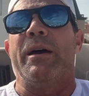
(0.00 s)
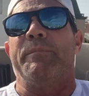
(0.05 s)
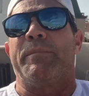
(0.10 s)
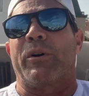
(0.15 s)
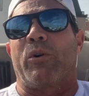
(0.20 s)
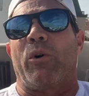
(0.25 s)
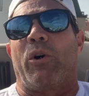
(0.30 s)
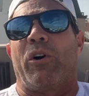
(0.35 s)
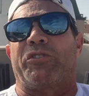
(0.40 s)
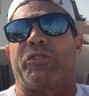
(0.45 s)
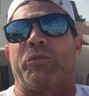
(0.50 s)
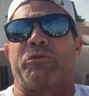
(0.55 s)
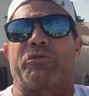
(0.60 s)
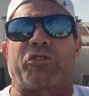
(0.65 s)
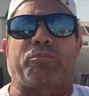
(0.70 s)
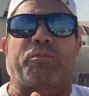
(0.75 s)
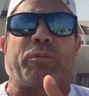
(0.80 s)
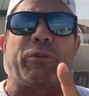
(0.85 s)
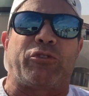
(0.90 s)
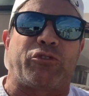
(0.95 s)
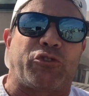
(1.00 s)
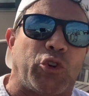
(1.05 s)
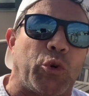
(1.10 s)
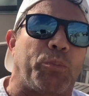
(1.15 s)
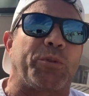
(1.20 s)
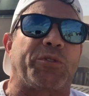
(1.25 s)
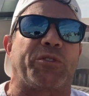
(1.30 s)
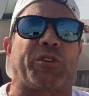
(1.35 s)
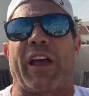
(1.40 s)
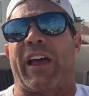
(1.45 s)
because it would just be
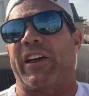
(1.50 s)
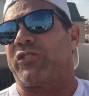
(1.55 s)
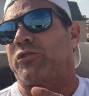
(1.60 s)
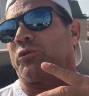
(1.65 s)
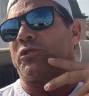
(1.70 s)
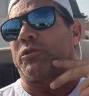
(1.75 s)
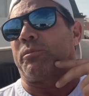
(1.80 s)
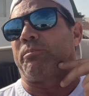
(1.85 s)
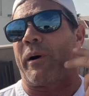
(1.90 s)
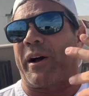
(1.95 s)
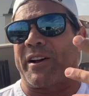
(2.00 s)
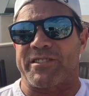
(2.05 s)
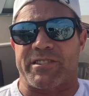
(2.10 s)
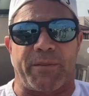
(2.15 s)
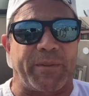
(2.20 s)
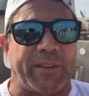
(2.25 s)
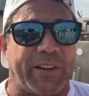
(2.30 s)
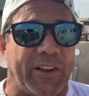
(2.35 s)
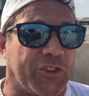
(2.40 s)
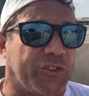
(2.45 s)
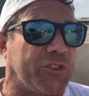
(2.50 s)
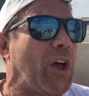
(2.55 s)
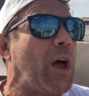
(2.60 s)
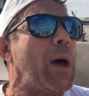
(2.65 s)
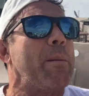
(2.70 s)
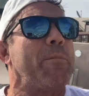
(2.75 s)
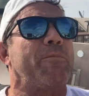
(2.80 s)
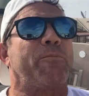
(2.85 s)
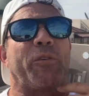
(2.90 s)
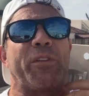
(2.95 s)
stupid to ask someone to buy something else
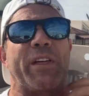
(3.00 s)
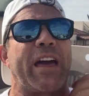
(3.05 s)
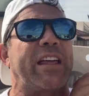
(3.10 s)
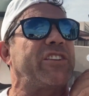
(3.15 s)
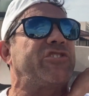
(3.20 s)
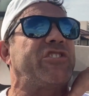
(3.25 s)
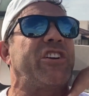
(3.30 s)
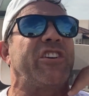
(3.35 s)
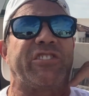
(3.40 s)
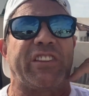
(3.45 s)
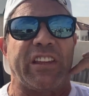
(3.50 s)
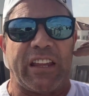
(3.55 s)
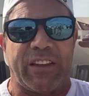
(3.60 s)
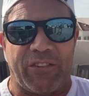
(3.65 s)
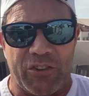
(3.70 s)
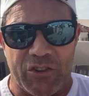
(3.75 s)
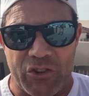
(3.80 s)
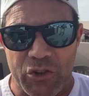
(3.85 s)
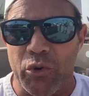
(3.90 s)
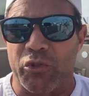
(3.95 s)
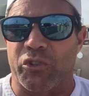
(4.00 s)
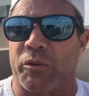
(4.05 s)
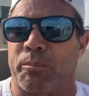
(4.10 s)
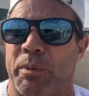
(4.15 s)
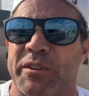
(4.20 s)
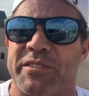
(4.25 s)
before they had a chance to even use it.